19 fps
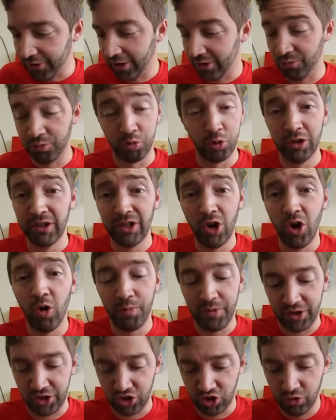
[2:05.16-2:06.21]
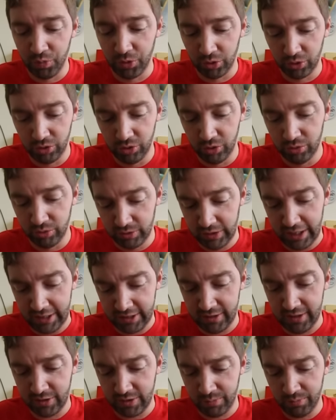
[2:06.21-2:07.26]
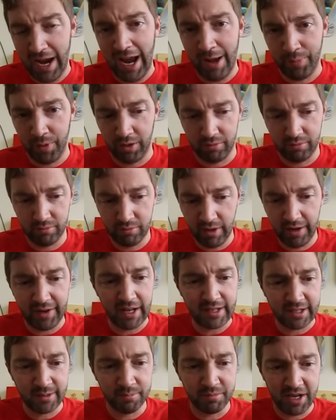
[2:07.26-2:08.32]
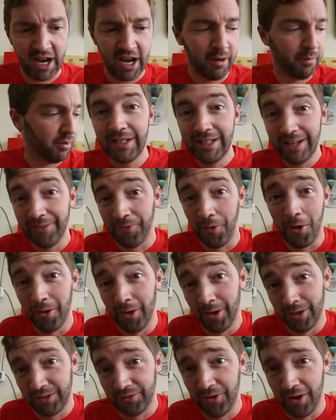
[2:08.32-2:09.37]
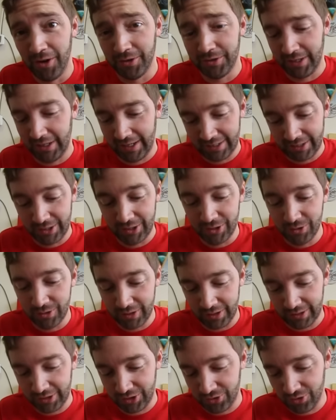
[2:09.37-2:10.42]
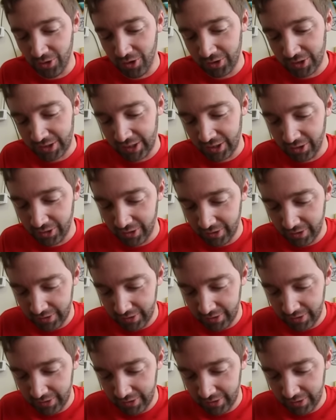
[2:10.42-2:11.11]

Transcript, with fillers: there and really hope that Super Lou lets this happen. I got some tape, if all else fails. I guess I could use like a strong sticker.